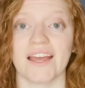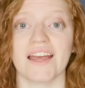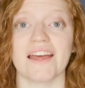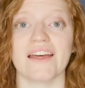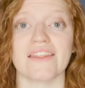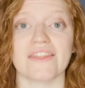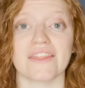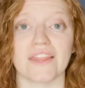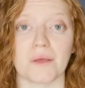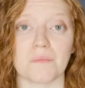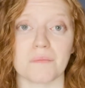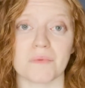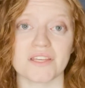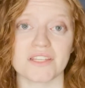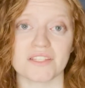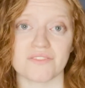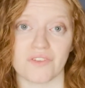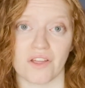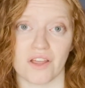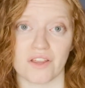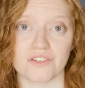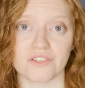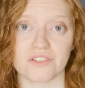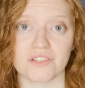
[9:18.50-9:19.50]
That makes
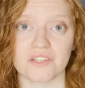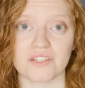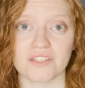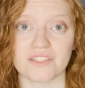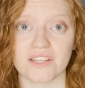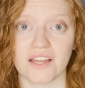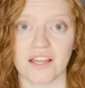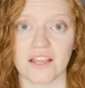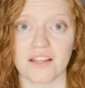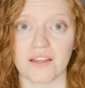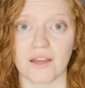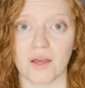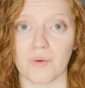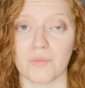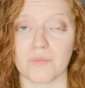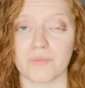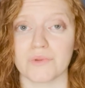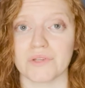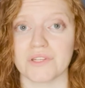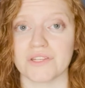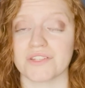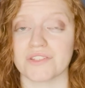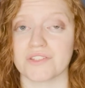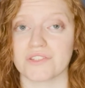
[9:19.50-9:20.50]
fashion design
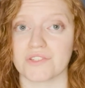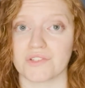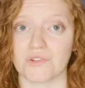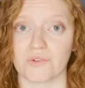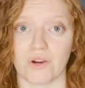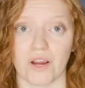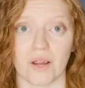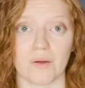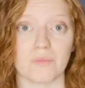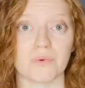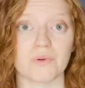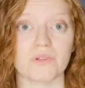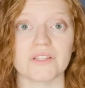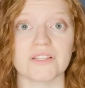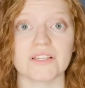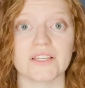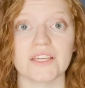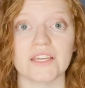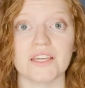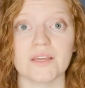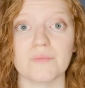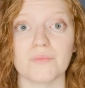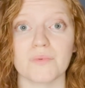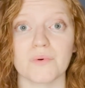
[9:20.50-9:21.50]
companies scramble to
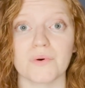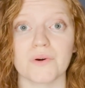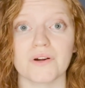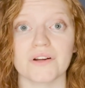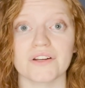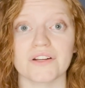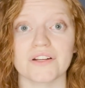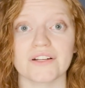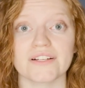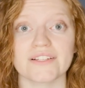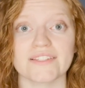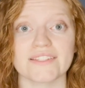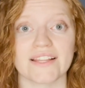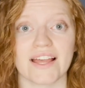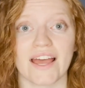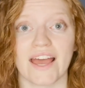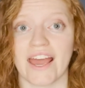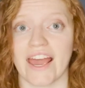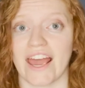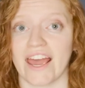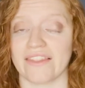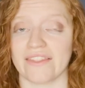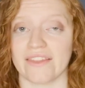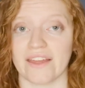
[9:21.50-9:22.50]
keep orders,
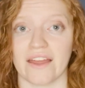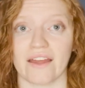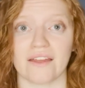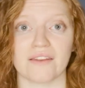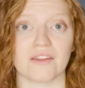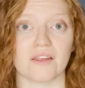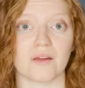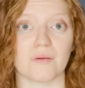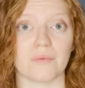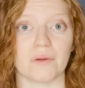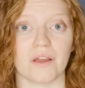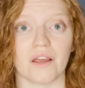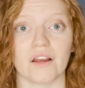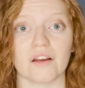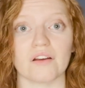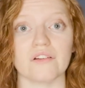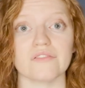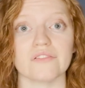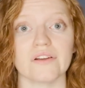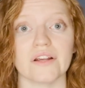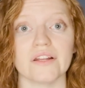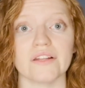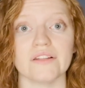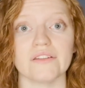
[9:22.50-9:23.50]
and they end up air
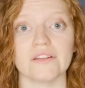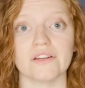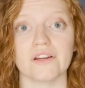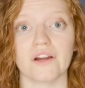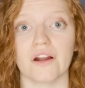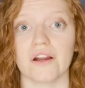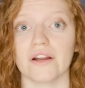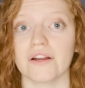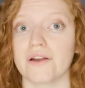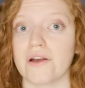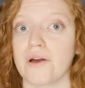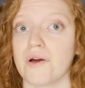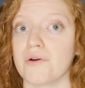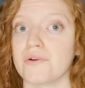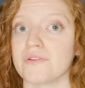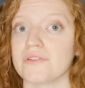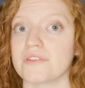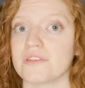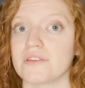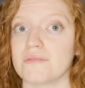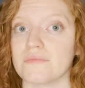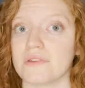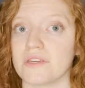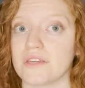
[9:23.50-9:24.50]
freighting the cargo
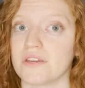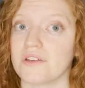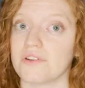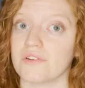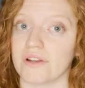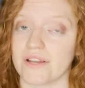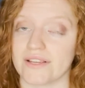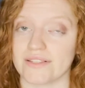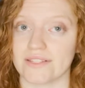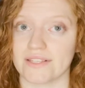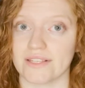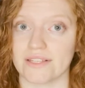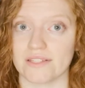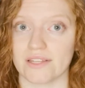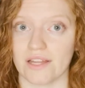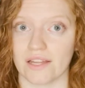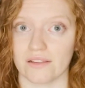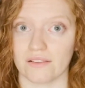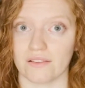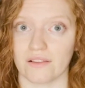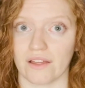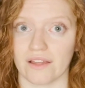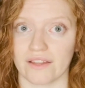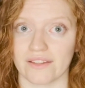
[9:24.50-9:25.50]
to meet crazy
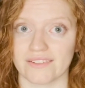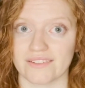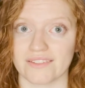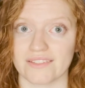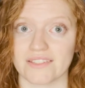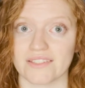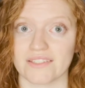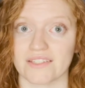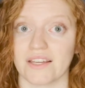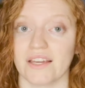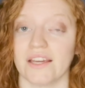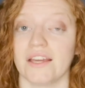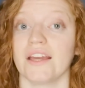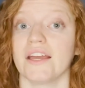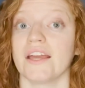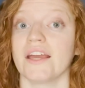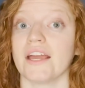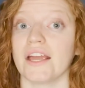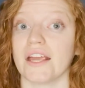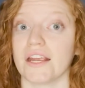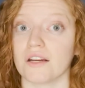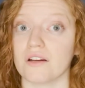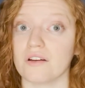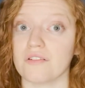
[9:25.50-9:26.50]
deadlines.
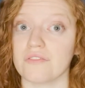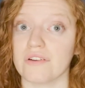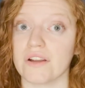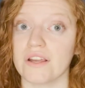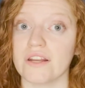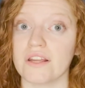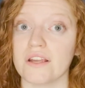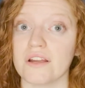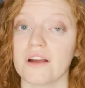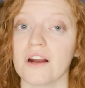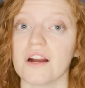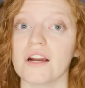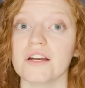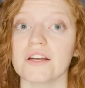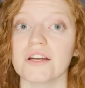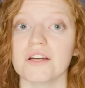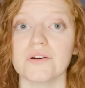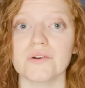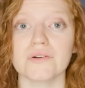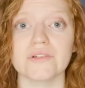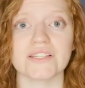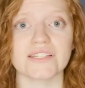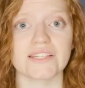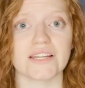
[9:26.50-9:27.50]
Air freighting
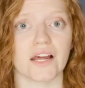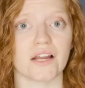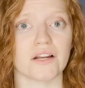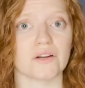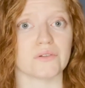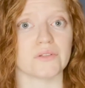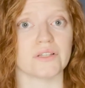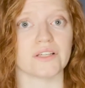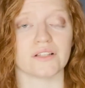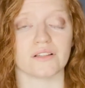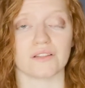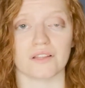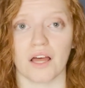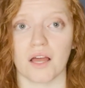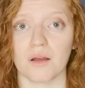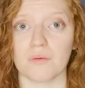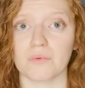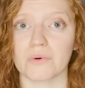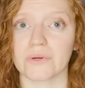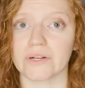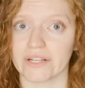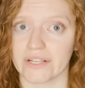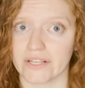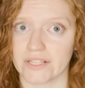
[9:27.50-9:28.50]
cargo is not only a lot
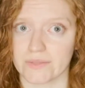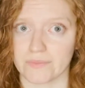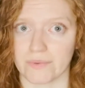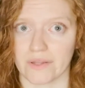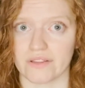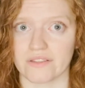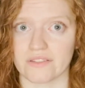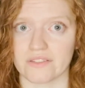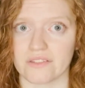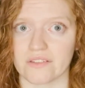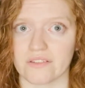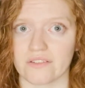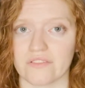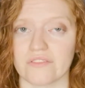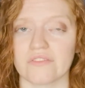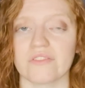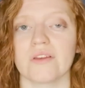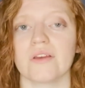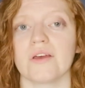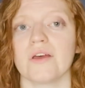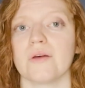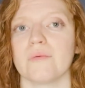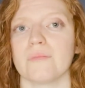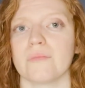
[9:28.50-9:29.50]
more expensive,
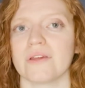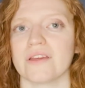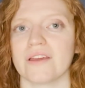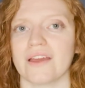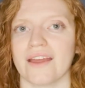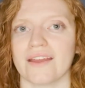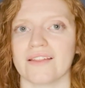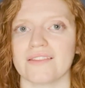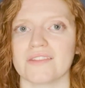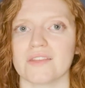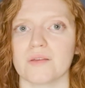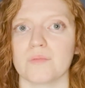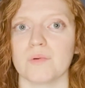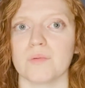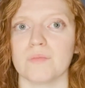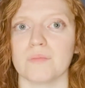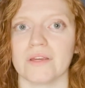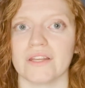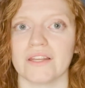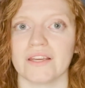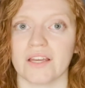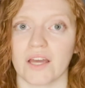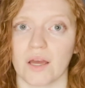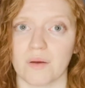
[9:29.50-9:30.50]
but it ends up
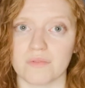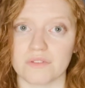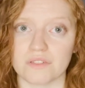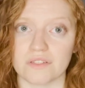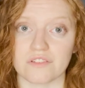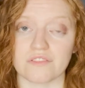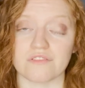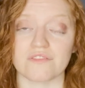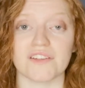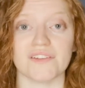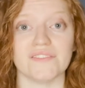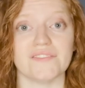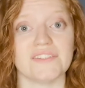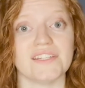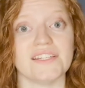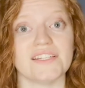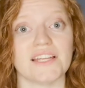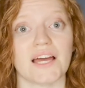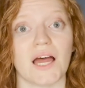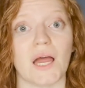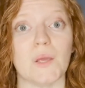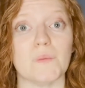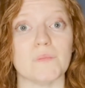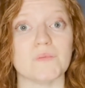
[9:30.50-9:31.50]
emitting up to 50
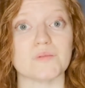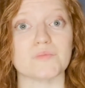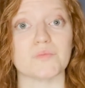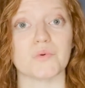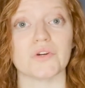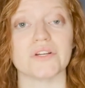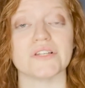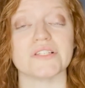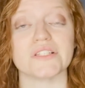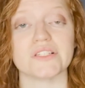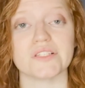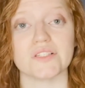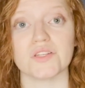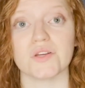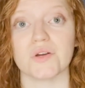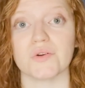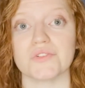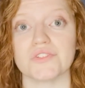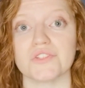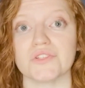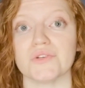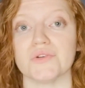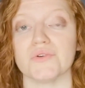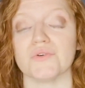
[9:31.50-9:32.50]
times more
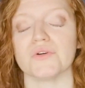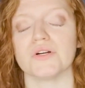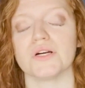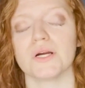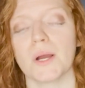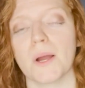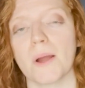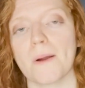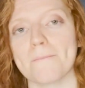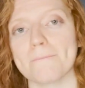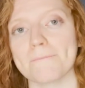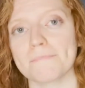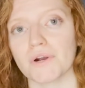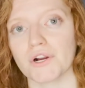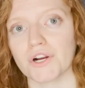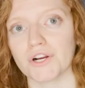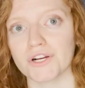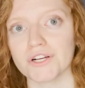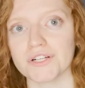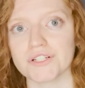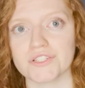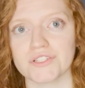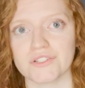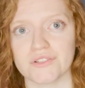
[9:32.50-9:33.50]
CO2
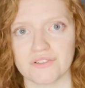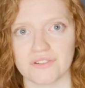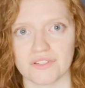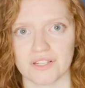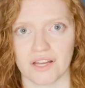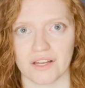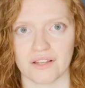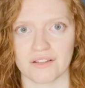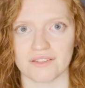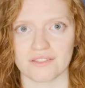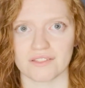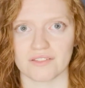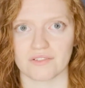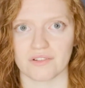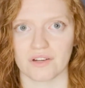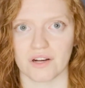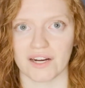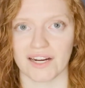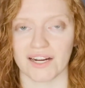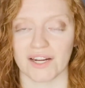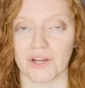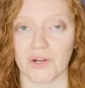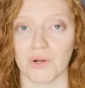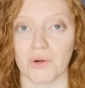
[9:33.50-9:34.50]
per 2 tons of
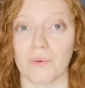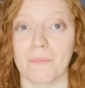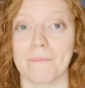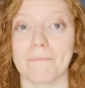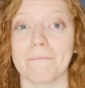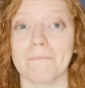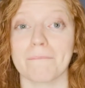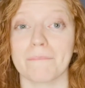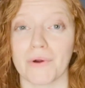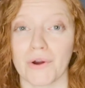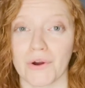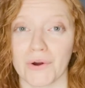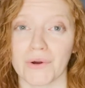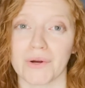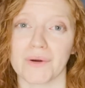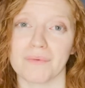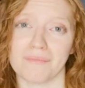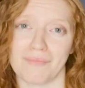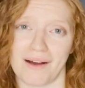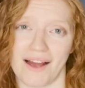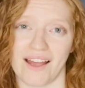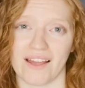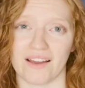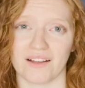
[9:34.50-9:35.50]
cargo per
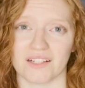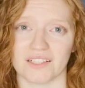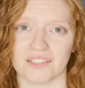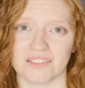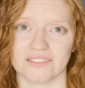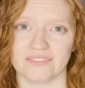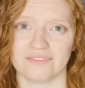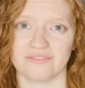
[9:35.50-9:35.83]
mile.